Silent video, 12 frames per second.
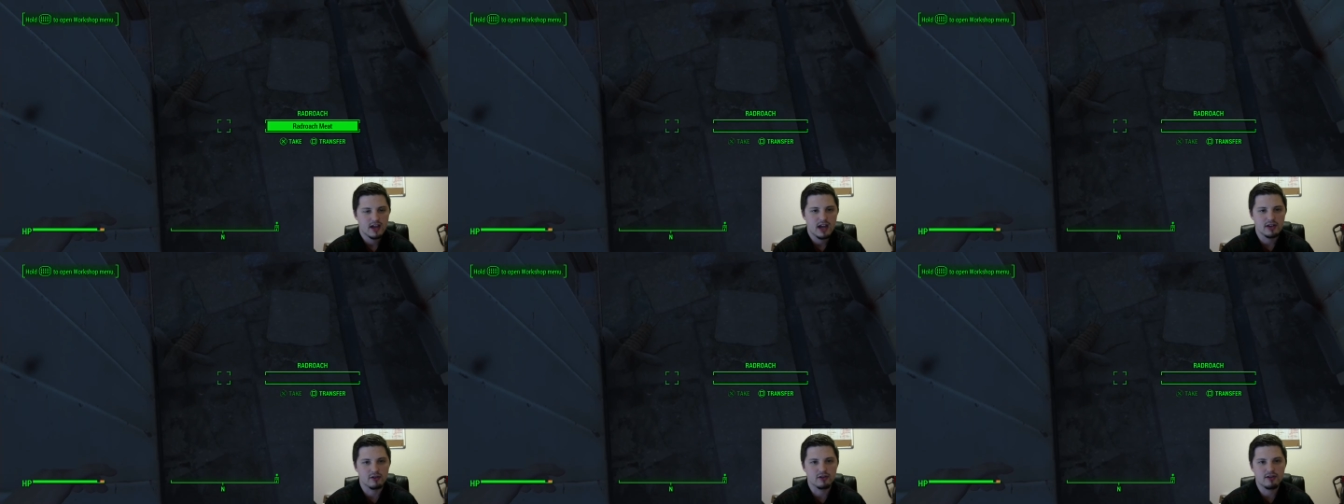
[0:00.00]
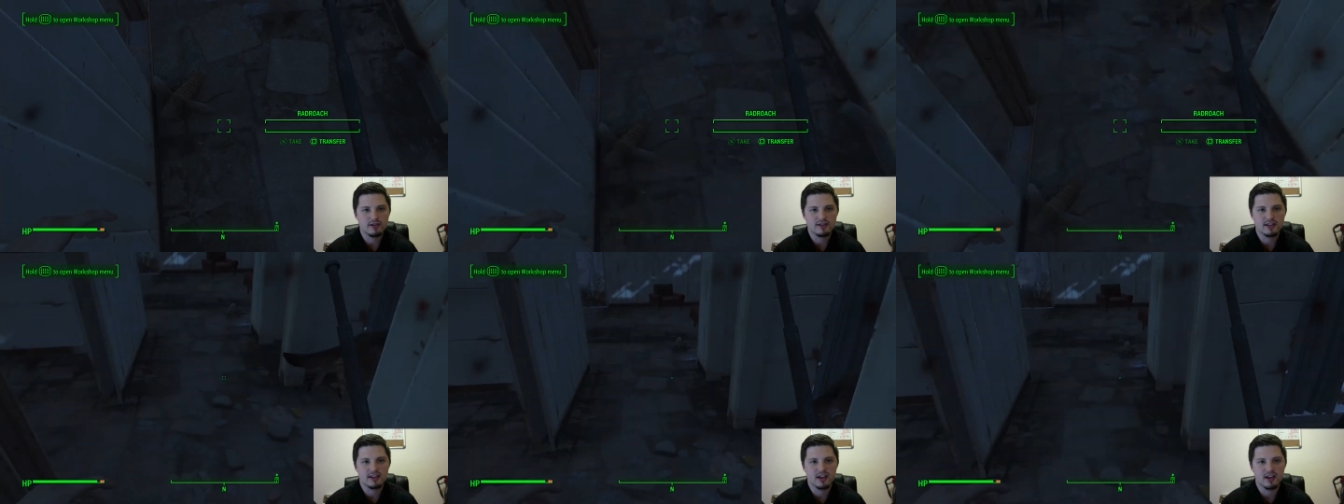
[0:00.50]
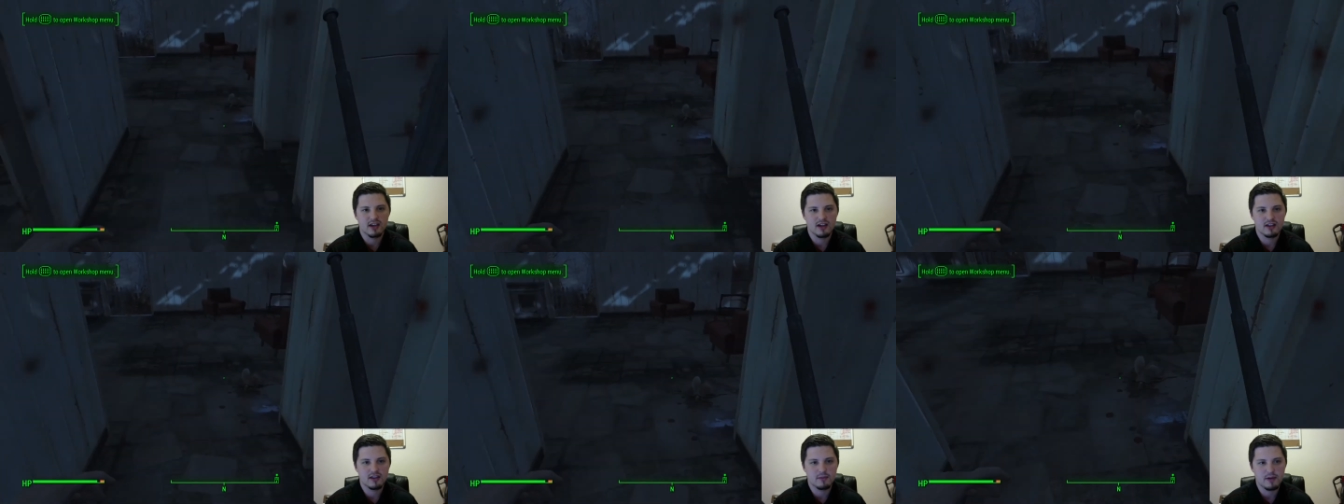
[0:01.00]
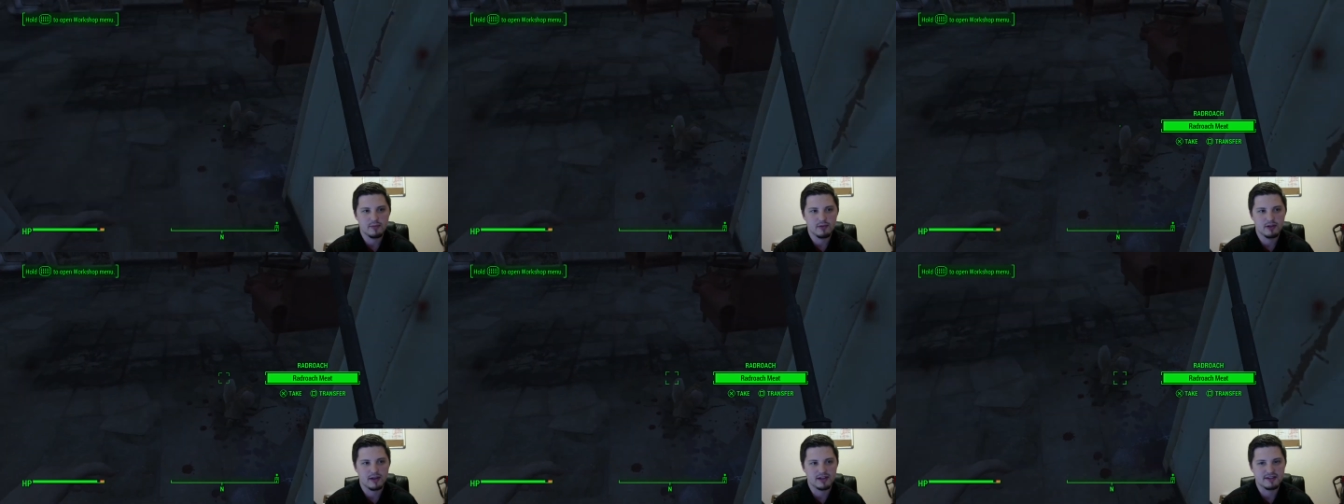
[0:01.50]
And you'll notice that the
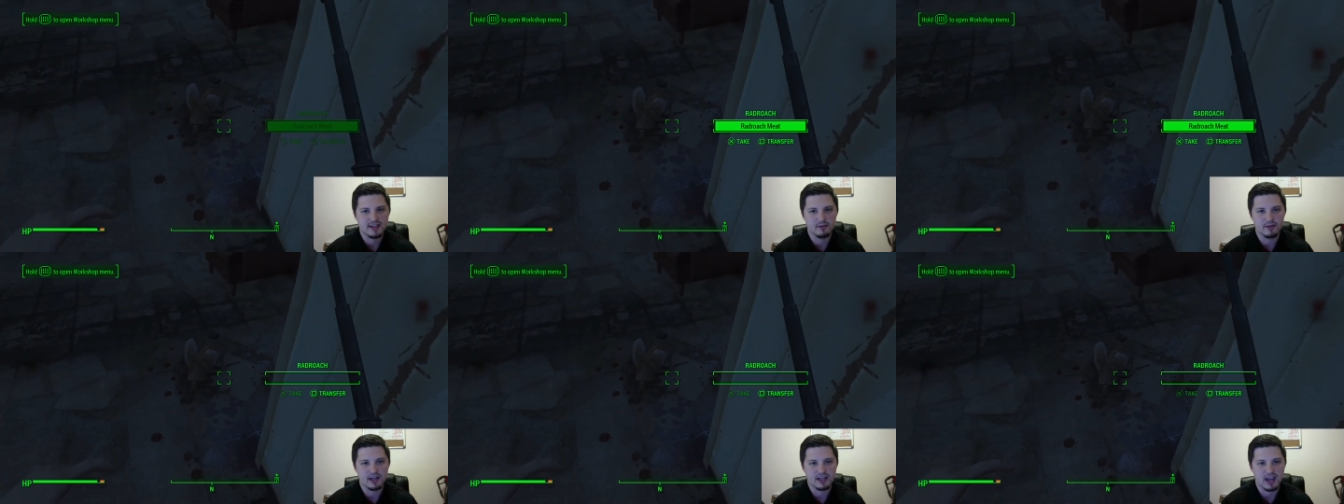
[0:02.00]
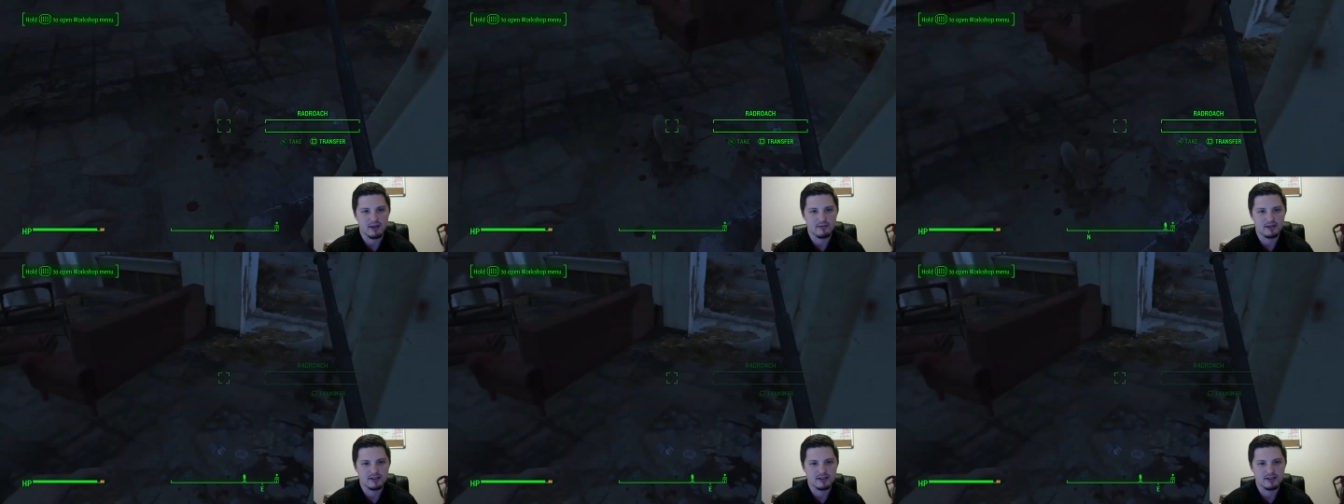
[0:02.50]
people in my settlement came and